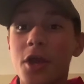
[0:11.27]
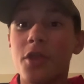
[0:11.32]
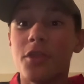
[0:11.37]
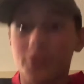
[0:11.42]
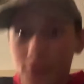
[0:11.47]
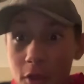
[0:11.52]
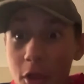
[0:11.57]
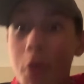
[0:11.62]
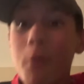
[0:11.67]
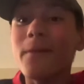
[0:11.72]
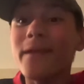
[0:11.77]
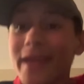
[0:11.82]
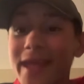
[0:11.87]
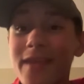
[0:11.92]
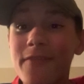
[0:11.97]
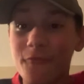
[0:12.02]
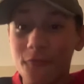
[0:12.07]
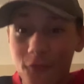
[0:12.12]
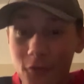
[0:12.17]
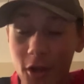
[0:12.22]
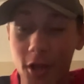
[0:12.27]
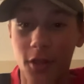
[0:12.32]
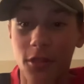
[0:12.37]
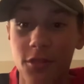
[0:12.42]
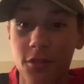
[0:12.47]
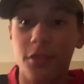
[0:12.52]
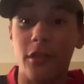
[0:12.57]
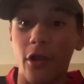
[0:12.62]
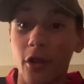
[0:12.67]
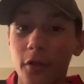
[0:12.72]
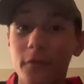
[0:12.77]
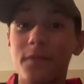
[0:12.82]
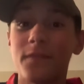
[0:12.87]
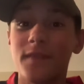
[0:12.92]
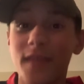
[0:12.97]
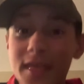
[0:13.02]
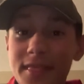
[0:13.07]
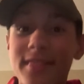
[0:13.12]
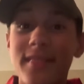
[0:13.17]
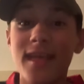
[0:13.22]
No need for concern,
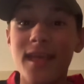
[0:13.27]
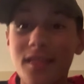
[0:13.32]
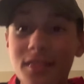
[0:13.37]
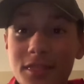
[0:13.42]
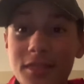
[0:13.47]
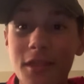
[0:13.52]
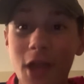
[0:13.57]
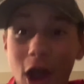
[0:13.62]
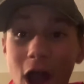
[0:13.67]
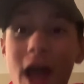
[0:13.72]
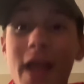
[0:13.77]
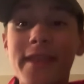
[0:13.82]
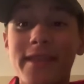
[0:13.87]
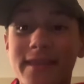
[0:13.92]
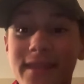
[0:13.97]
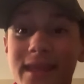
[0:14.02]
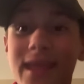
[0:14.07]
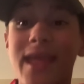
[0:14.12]
this is not